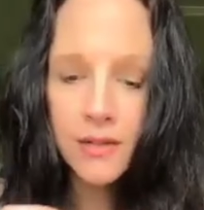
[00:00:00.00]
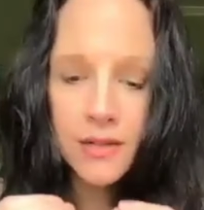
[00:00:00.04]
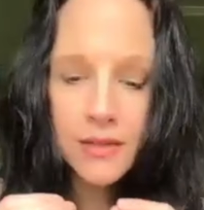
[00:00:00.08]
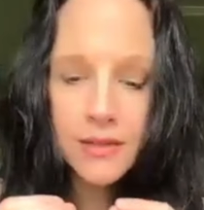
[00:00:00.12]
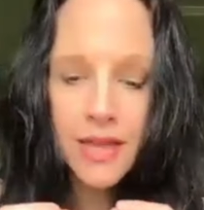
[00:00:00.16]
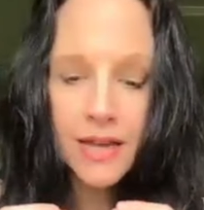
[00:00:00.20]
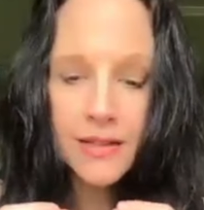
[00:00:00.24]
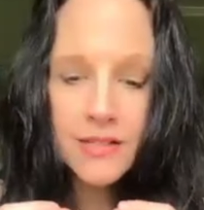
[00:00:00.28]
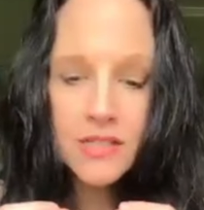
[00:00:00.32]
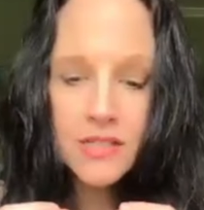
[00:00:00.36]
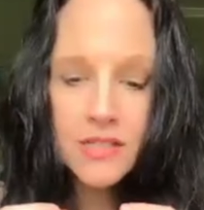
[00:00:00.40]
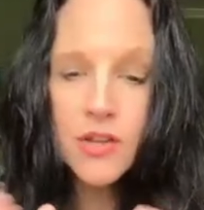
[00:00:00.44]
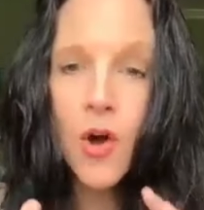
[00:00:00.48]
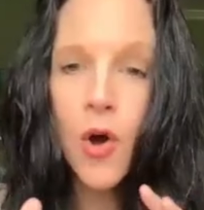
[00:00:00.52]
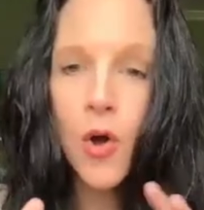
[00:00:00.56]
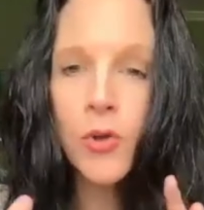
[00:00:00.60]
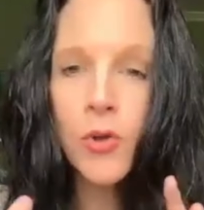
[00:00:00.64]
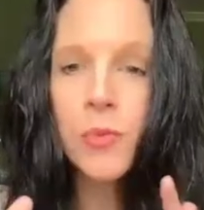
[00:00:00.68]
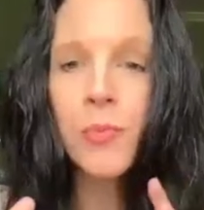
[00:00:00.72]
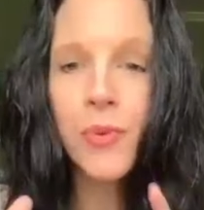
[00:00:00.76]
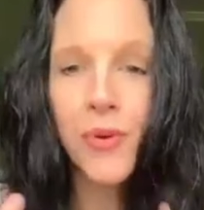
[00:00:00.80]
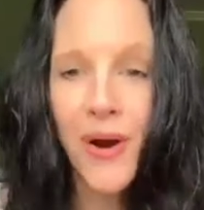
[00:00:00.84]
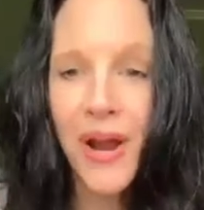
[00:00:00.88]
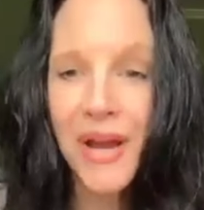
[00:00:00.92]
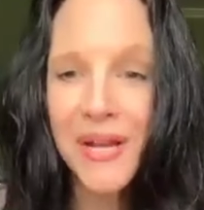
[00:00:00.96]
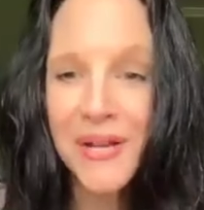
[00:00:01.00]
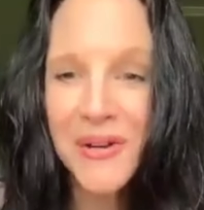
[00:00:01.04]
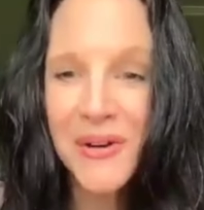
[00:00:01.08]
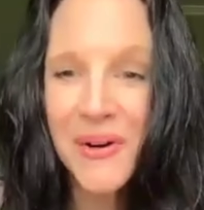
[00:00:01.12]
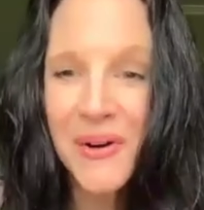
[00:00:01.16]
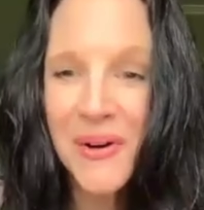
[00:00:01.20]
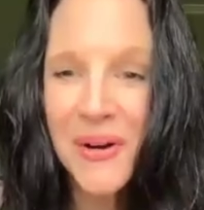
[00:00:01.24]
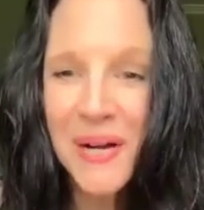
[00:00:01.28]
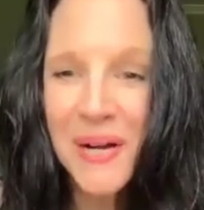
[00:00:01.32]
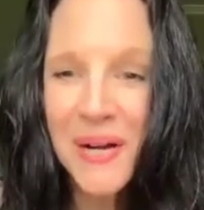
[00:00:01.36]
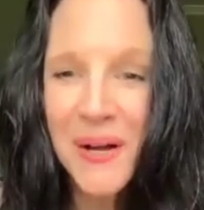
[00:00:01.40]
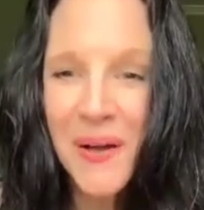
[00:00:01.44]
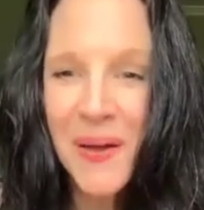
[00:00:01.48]
That's called
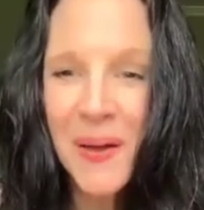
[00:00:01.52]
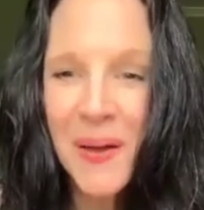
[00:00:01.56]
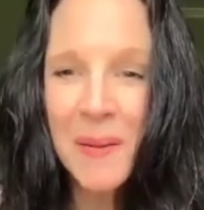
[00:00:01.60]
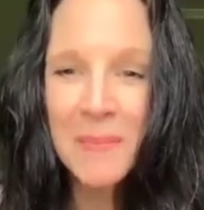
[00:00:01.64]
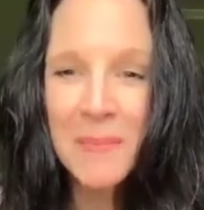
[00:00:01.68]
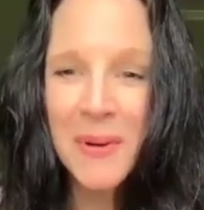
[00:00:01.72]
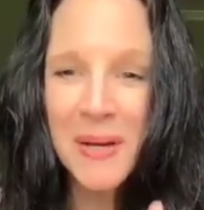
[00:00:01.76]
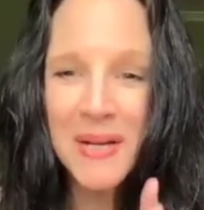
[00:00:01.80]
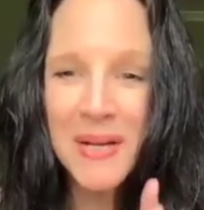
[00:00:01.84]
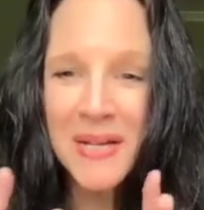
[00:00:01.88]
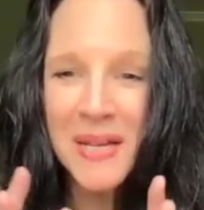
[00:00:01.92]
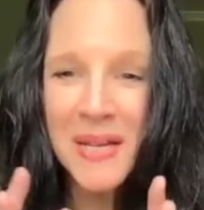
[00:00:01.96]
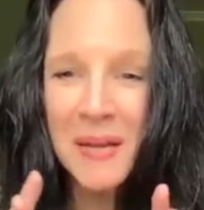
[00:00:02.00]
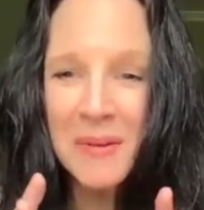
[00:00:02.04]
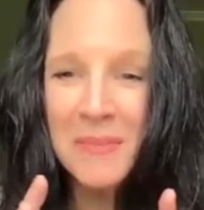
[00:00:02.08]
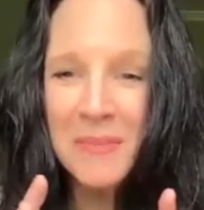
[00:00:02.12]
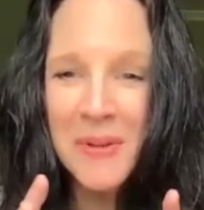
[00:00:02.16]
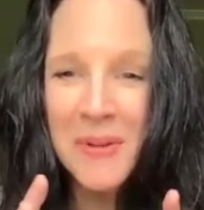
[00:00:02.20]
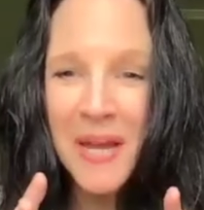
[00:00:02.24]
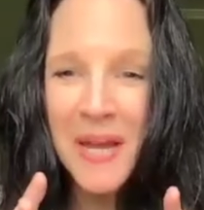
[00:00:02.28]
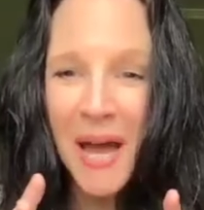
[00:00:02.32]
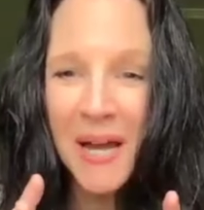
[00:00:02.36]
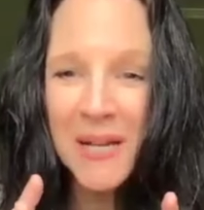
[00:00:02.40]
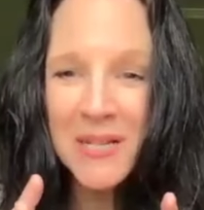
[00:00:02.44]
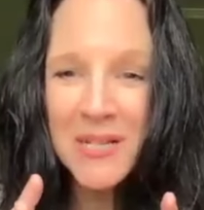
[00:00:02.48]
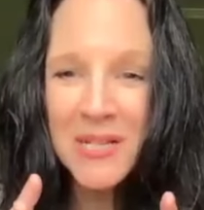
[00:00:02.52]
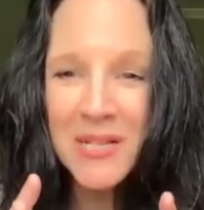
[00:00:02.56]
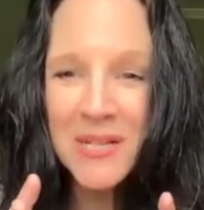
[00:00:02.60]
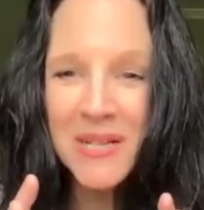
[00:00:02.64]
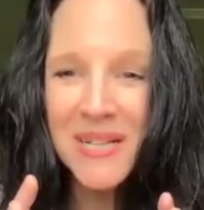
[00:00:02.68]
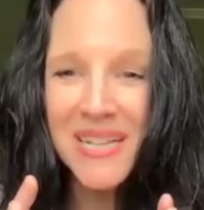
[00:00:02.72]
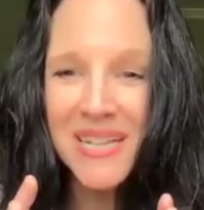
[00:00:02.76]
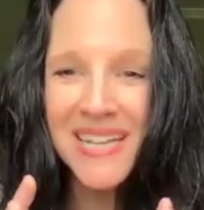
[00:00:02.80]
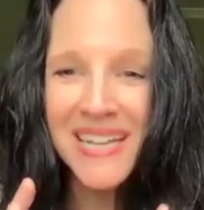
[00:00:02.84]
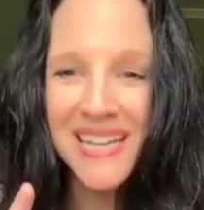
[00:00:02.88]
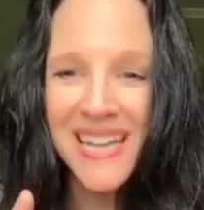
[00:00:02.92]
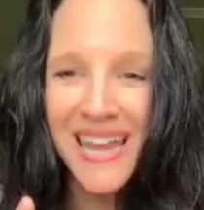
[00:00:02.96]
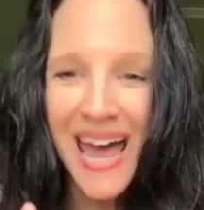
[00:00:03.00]
prayer, but it can be
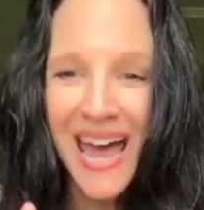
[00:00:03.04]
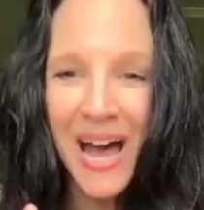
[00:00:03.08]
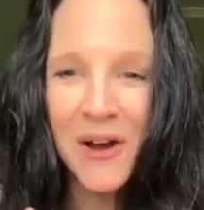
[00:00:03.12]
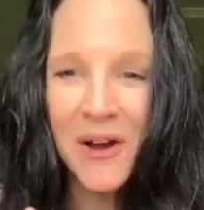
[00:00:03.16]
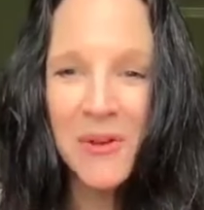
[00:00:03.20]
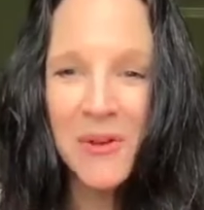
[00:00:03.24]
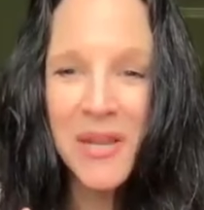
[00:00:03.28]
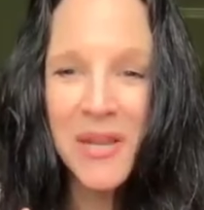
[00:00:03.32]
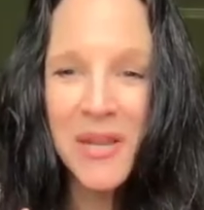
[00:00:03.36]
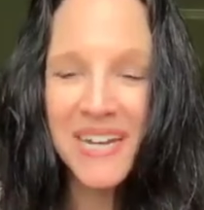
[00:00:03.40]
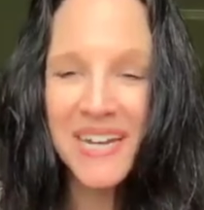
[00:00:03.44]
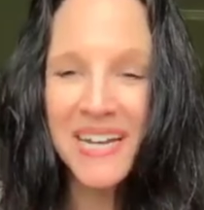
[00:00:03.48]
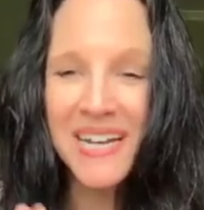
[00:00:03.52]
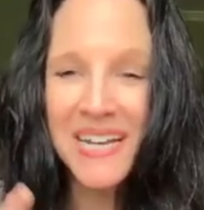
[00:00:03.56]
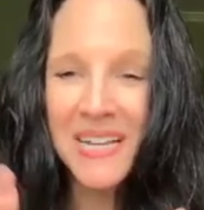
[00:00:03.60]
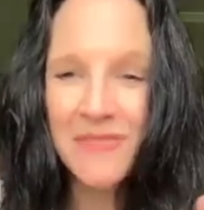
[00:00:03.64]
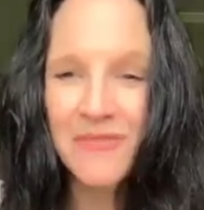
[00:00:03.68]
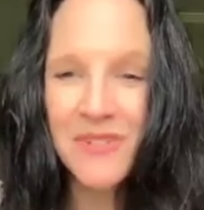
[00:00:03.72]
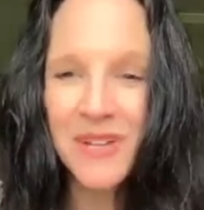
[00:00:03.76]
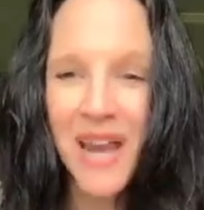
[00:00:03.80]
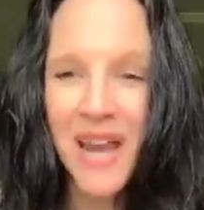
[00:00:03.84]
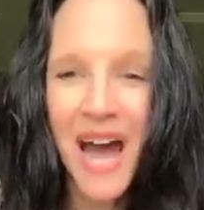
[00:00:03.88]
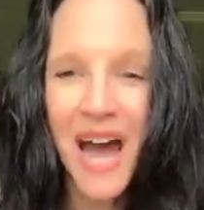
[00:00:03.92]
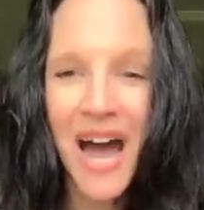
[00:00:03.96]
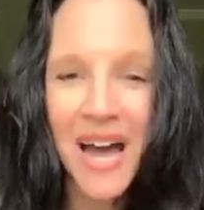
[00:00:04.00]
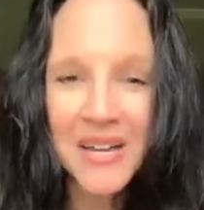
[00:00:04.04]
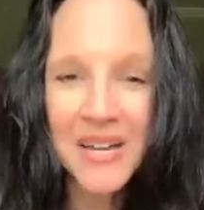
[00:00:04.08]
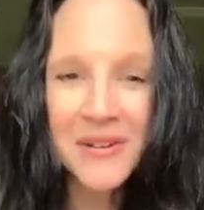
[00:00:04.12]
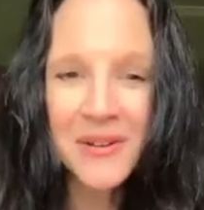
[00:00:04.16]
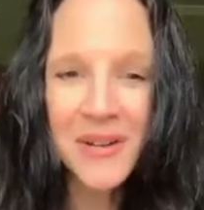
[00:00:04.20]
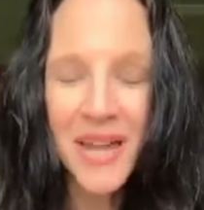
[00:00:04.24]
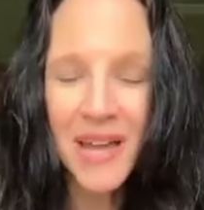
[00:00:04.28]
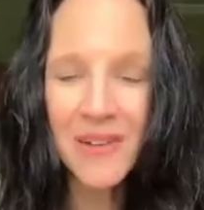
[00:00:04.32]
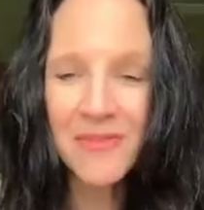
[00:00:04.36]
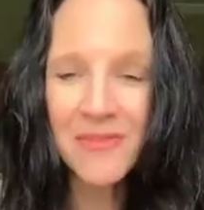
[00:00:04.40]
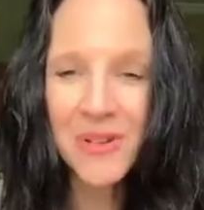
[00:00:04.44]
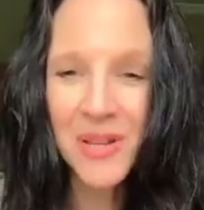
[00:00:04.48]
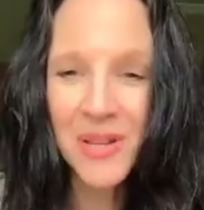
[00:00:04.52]
actually allowed at an even higher
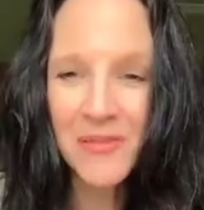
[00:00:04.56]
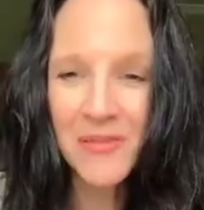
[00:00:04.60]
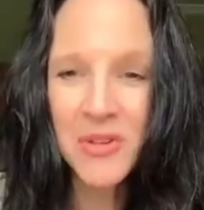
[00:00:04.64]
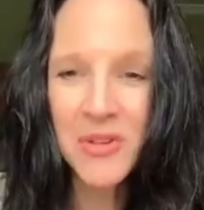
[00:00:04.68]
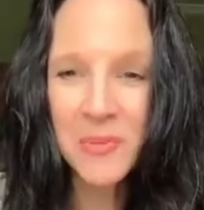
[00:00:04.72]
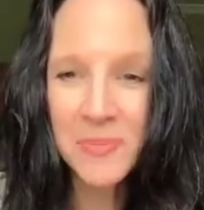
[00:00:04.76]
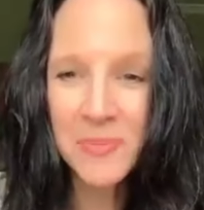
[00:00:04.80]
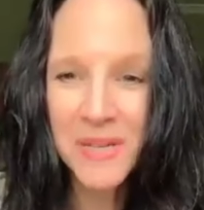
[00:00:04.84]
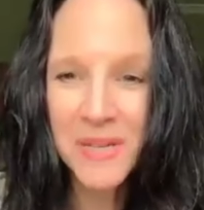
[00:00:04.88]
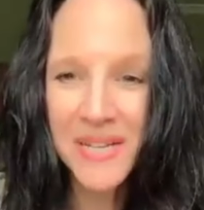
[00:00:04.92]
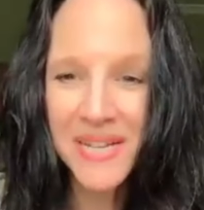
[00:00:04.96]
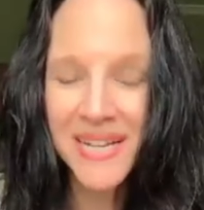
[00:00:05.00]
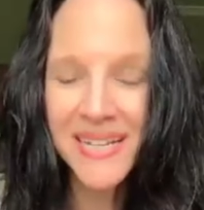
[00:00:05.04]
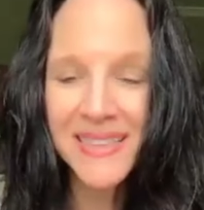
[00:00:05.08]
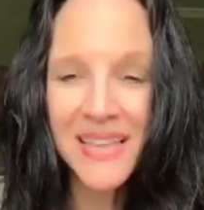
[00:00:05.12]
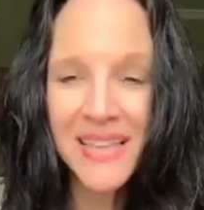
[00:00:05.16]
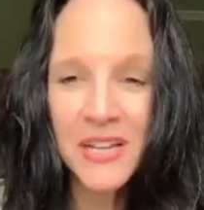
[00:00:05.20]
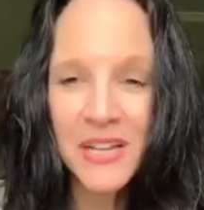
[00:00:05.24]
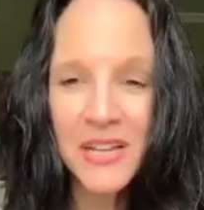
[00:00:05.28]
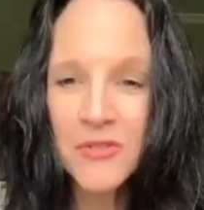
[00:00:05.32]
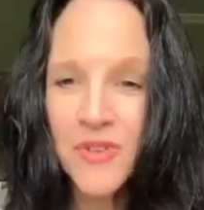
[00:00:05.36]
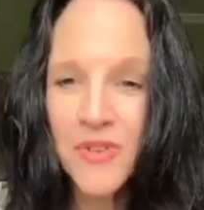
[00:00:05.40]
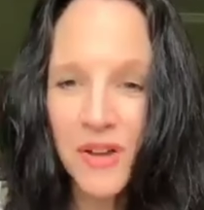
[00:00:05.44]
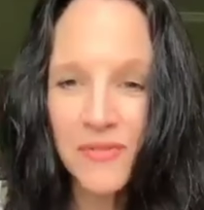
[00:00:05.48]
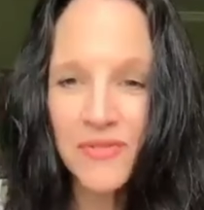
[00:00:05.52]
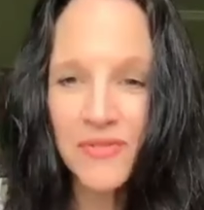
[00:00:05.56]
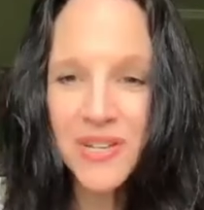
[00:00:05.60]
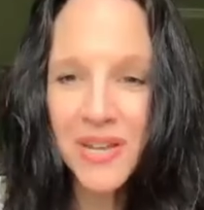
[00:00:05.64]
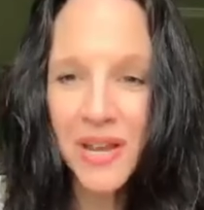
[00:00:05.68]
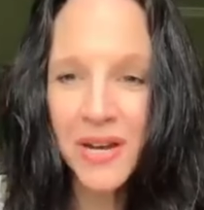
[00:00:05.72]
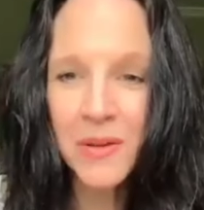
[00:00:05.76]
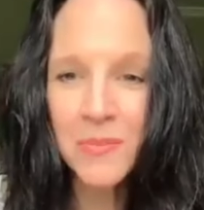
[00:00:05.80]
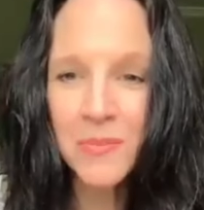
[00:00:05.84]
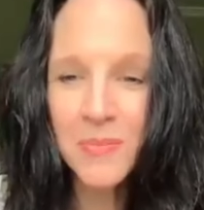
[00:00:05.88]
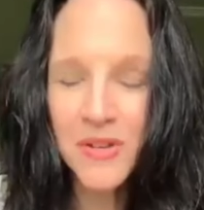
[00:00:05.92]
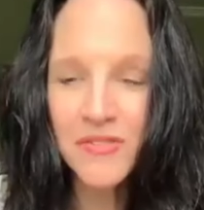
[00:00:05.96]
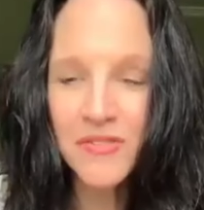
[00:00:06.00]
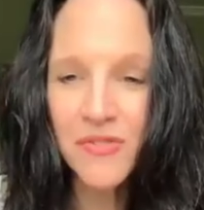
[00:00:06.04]
level of your being than you've ever done
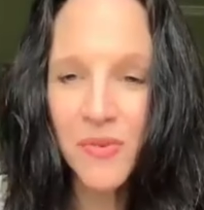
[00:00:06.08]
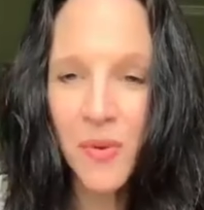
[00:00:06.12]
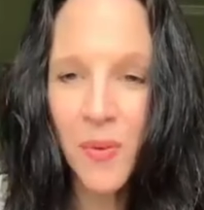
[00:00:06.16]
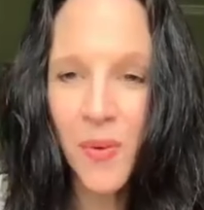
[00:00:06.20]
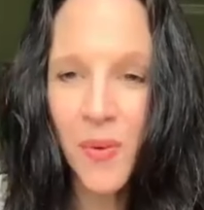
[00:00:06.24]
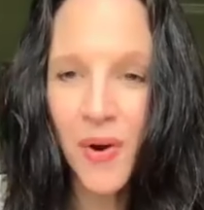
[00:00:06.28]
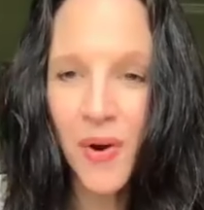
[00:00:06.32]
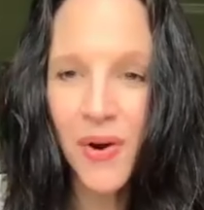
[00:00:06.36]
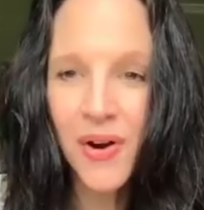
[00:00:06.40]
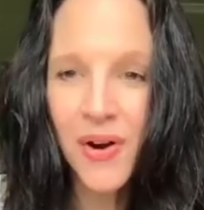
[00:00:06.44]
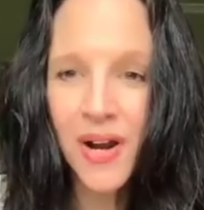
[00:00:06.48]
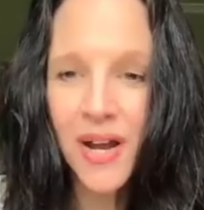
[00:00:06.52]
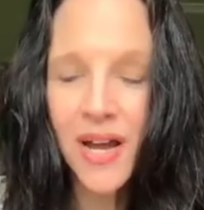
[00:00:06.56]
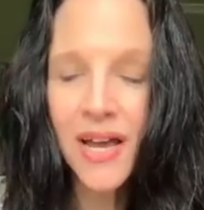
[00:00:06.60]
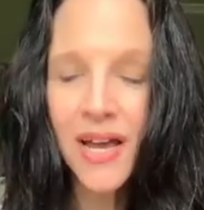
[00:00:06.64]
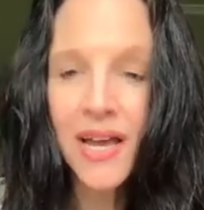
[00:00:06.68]
it before,